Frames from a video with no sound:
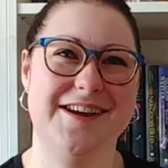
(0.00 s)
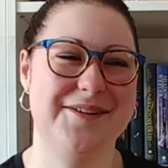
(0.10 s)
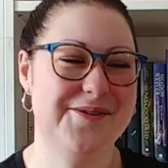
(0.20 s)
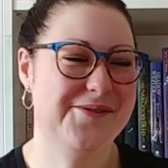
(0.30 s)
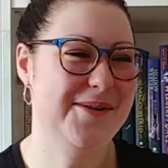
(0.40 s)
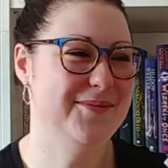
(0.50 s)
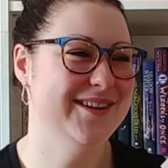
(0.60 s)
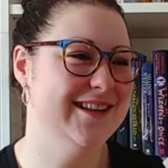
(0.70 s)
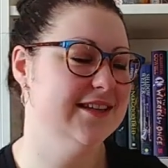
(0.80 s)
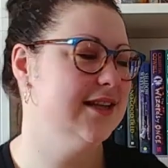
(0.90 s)
how to quite
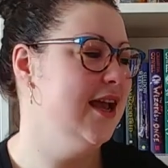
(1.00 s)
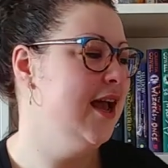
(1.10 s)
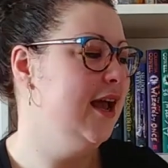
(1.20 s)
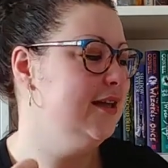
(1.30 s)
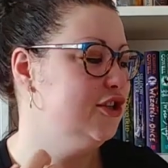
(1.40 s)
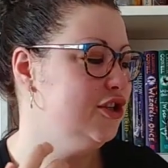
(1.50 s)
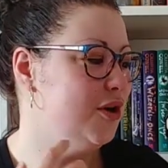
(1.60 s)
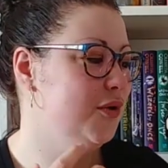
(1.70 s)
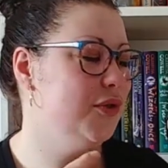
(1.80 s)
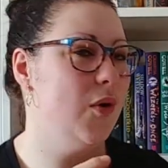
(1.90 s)
put this.
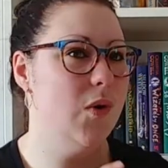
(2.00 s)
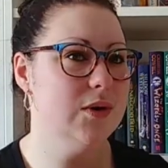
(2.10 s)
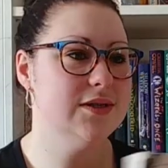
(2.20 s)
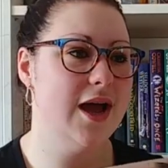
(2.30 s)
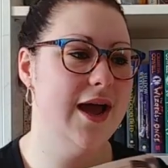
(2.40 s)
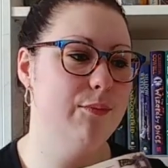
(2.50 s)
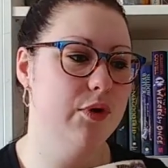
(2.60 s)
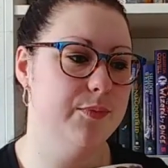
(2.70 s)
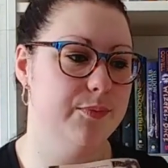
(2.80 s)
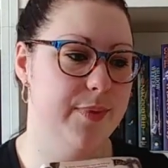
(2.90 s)
So the whole time
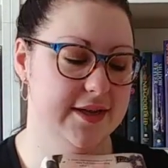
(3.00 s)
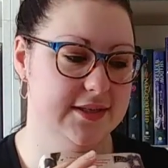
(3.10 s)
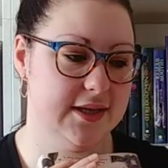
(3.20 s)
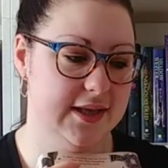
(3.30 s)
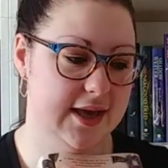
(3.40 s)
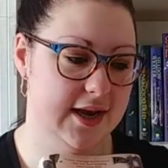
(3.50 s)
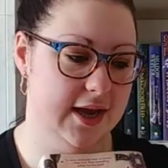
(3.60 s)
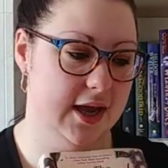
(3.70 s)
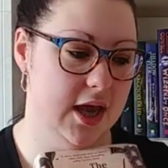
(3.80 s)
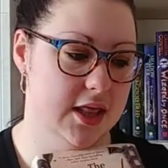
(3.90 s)
we're basically
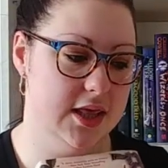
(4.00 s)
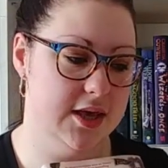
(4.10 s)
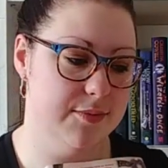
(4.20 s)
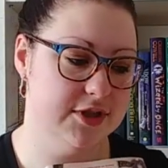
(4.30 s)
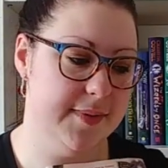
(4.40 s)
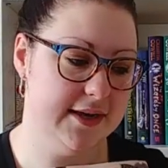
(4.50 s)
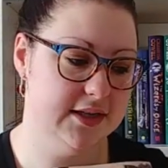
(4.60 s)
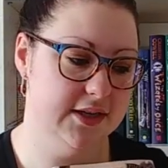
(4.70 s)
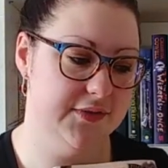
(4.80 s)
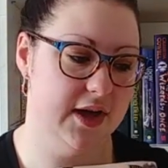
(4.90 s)
getting the
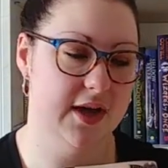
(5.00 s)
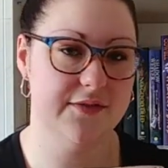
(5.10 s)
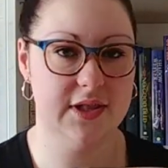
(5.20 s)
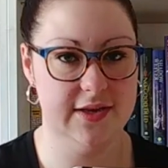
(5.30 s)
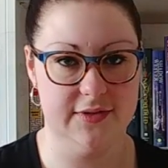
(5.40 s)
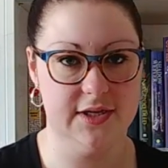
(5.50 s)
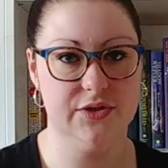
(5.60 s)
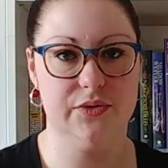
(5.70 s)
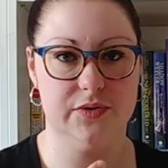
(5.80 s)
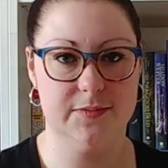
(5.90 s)
perspective of
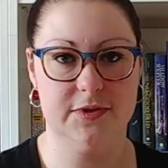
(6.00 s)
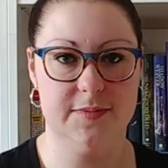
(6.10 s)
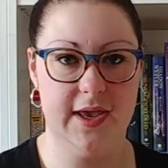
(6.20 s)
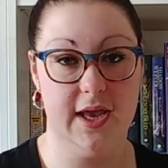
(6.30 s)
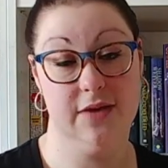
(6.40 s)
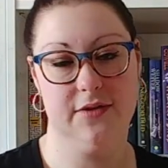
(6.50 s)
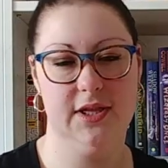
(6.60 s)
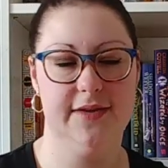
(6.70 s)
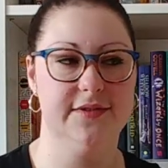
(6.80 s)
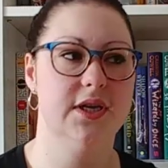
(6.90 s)
Cleveland, who's supposed to be Anne of
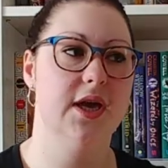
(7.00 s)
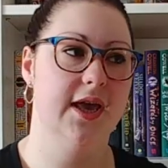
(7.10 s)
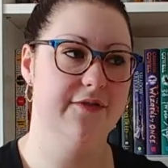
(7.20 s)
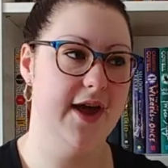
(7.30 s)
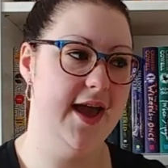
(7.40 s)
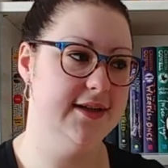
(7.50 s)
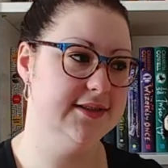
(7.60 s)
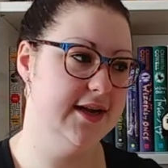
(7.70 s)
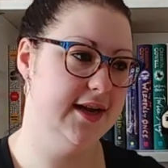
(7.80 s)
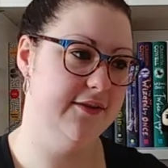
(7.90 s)
Cleves. If I hadn't
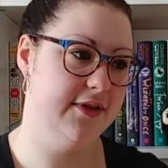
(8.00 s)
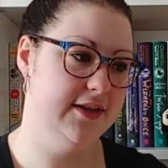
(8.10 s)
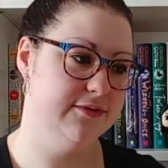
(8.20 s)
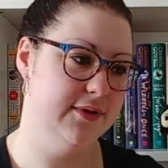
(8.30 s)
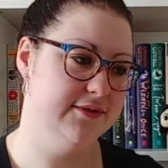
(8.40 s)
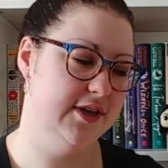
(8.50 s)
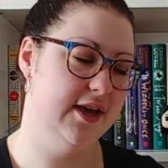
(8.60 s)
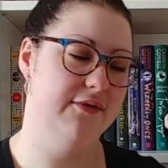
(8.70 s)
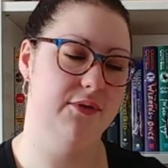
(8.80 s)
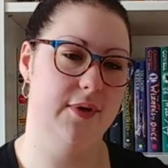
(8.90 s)
said Anne of Cleves when I was
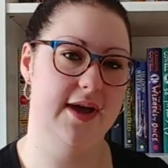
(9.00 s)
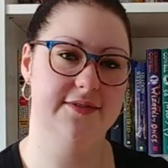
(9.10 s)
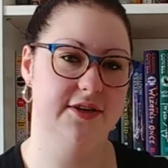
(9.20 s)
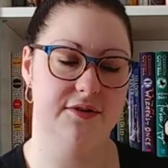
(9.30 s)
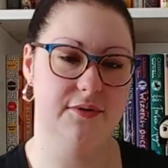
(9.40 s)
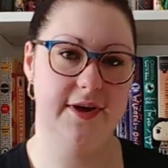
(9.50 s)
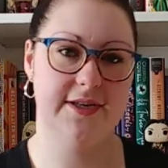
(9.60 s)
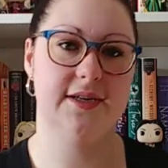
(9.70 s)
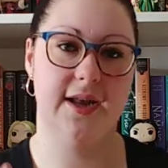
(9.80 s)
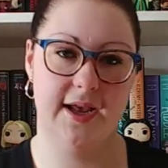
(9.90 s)
thinking of the wives, I don't know why I
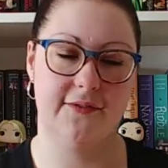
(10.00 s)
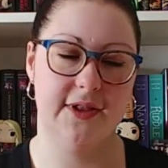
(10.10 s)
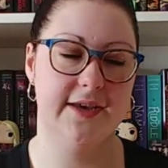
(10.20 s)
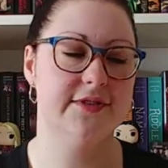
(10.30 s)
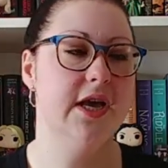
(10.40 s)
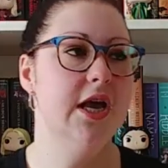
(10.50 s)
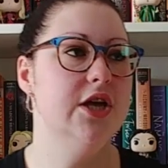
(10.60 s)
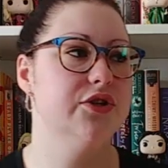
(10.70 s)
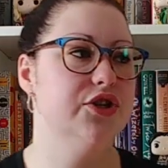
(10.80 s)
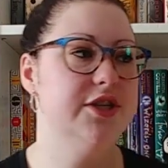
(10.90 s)
didn't. Anne of Cleves.
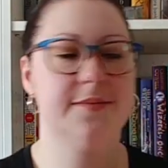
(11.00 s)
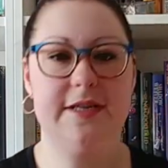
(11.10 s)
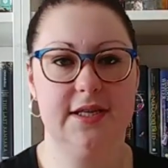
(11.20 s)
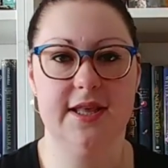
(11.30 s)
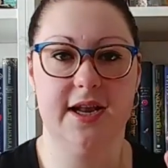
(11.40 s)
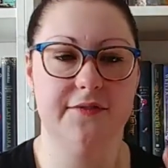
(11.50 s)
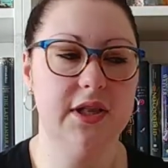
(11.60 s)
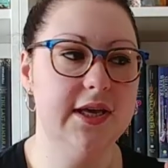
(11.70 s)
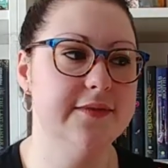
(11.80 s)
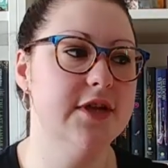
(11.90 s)
So she is basically the Anne of
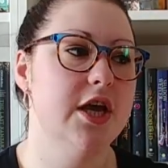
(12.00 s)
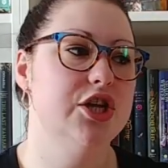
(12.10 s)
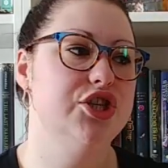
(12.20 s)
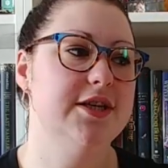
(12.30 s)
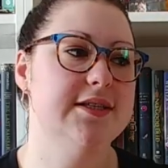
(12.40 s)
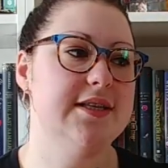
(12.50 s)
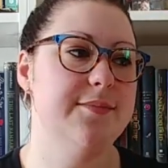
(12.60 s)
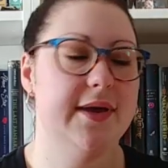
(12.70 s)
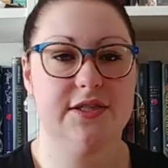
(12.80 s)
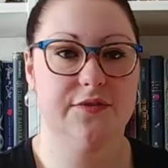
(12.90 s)
Cleves. She is the
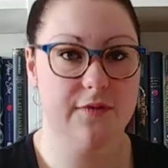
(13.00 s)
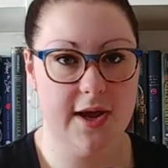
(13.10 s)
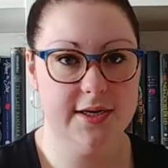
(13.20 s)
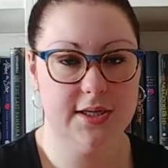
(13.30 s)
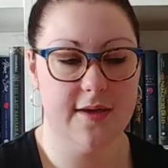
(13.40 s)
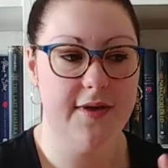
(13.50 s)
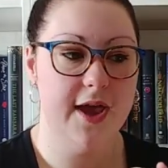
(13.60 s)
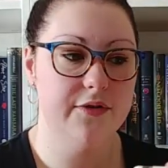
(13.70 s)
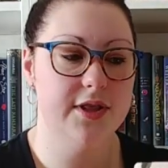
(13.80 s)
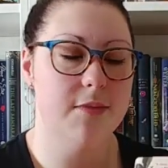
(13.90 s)
best friend of
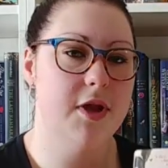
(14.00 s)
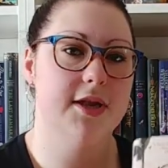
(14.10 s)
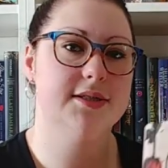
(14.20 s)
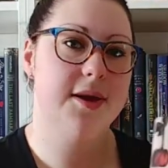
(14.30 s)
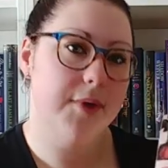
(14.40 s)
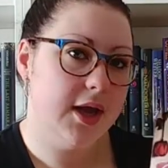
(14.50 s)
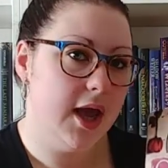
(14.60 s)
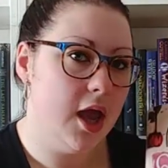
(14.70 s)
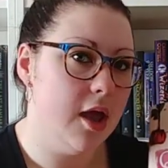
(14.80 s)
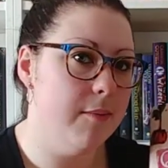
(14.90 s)
Henry. They met at summer
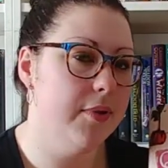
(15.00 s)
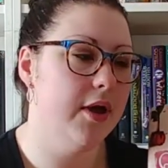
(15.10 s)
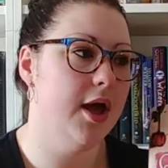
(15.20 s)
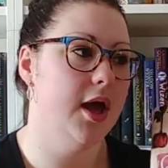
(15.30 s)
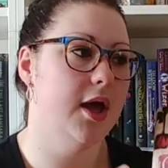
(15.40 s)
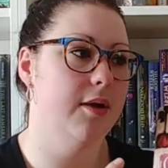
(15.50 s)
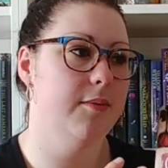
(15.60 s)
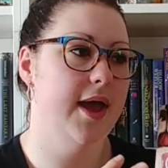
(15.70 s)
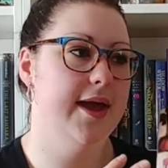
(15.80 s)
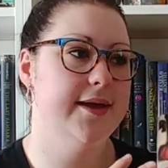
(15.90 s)
camp,
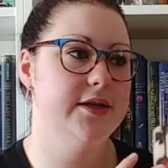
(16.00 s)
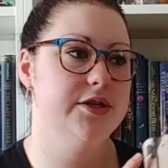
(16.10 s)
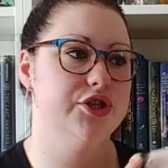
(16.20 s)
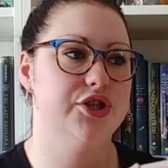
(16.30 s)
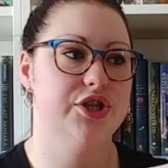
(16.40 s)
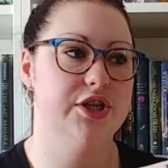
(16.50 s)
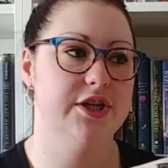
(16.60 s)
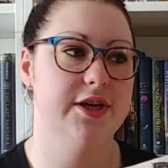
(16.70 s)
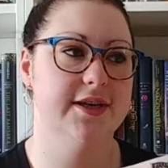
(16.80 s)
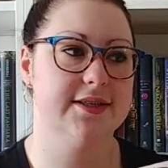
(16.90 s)
um, and
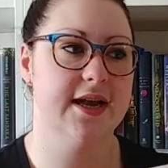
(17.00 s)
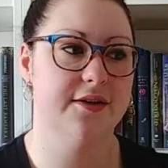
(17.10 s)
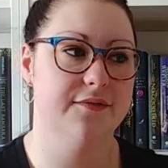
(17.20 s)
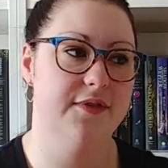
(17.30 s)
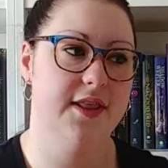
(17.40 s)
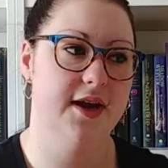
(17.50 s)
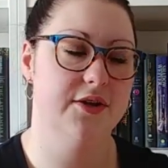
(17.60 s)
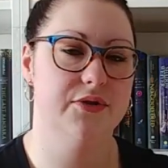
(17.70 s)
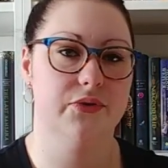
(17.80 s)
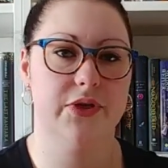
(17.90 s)
she is kind of
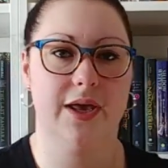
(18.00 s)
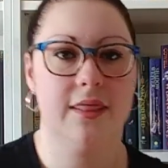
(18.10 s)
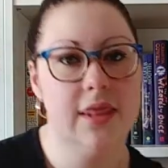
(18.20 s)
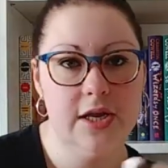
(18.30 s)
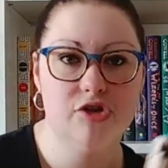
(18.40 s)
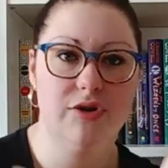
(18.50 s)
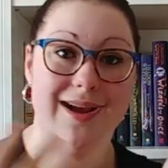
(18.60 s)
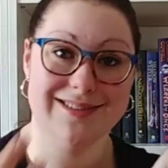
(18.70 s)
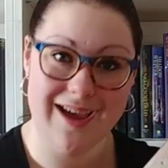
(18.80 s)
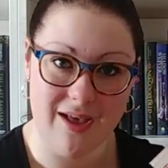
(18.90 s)
there through thick and thin,
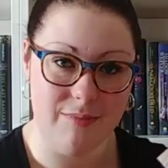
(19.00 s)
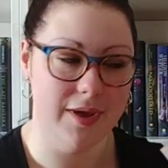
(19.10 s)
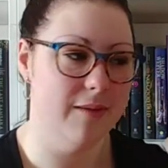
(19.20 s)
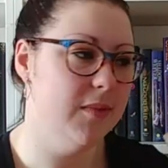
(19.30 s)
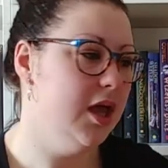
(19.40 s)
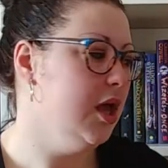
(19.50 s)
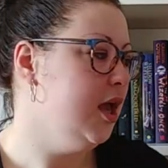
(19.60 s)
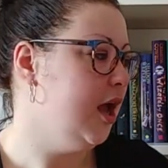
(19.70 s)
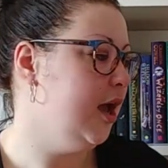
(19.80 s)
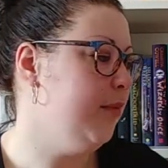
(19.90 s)
trying to help him.
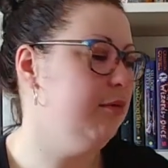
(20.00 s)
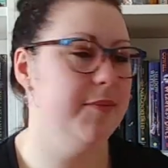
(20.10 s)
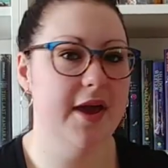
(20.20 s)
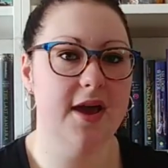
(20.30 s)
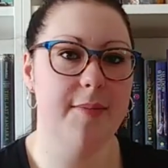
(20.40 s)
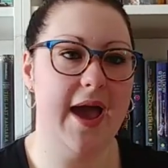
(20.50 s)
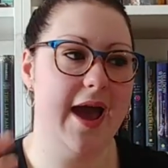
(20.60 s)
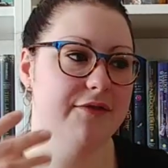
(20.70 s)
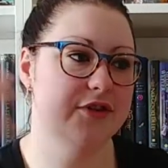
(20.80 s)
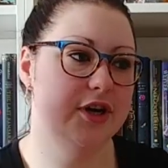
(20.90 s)
Um, and we pick up
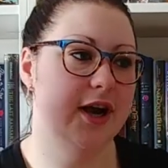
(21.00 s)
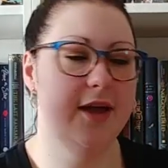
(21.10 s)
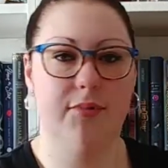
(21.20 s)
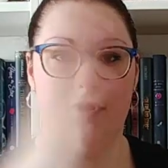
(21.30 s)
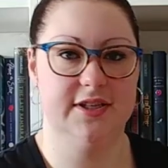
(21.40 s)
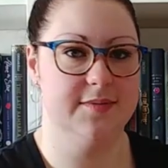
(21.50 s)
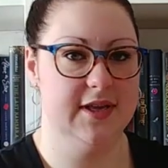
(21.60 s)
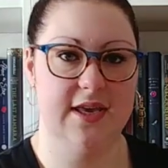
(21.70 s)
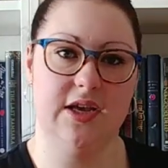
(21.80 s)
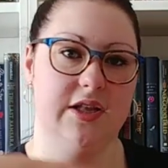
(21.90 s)
after boleyn has
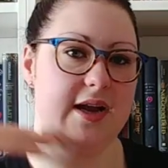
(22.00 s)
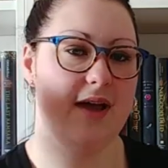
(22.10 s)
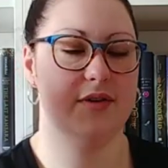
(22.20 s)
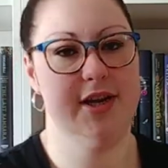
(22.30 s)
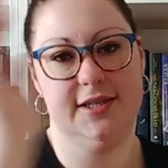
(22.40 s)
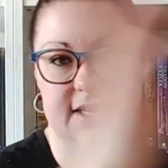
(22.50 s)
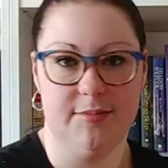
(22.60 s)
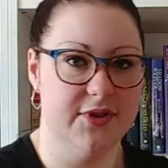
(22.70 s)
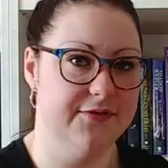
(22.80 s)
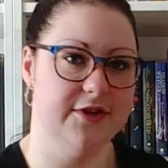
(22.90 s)
been killed and after he's
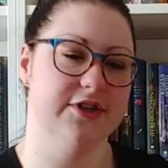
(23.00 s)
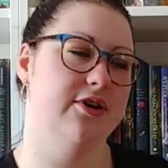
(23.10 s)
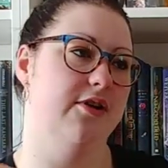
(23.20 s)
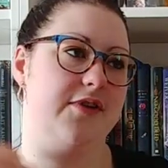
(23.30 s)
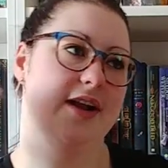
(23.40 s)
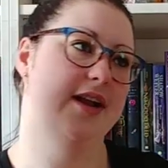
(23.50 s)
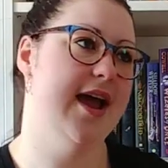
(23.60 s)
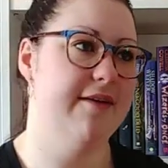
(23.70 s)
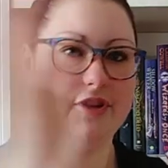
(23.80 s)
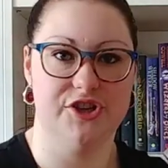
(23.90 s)
dumped the first girlfriend and
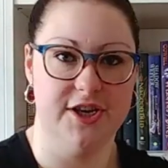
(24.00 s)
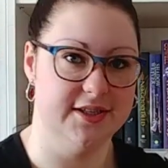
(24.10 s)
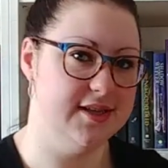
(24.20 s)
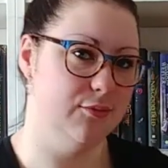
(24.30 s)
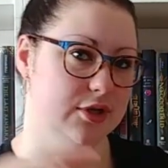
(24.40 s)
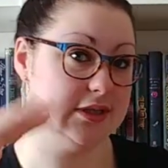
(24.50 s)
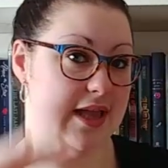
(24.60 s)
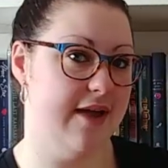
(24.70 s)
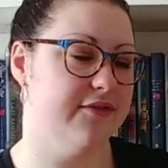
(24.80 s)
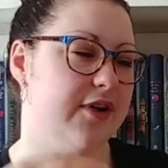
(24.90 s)
after Jane Seymour's
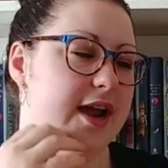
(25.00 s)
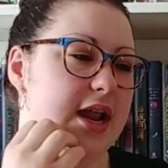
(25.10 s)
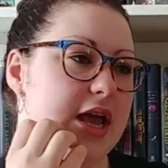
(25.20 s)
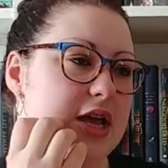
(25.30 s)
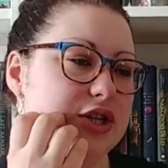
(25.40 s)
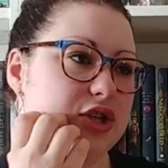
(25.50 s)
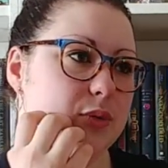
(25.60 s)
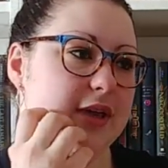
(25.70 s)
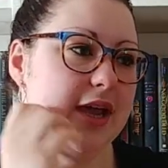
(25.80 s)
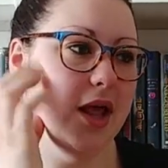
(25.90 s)
left, right? So
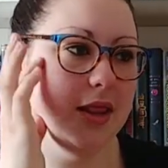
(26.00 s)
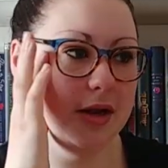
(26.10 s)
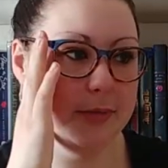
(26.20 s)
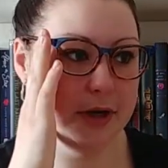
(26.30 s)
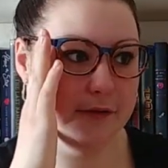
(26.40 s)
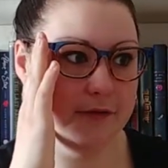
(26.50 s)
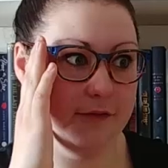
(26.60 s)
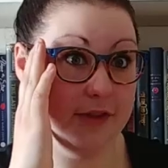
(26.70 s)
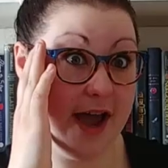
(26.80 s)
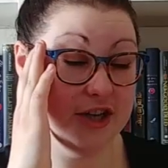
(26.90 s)
we get a little bit of
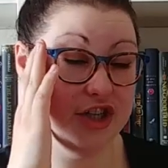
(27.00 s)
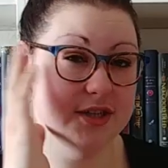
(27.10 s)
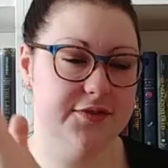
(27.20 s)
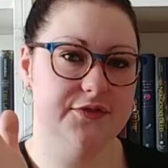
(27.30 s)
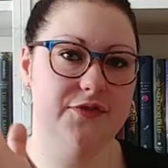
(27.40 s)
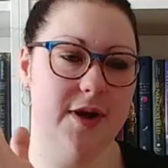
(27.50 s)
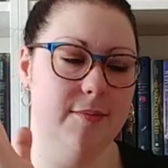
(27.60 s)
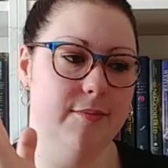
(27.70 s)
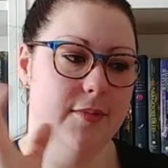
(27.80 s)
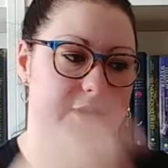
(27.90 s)
flashes
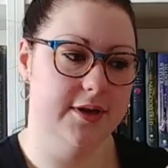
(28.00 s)
from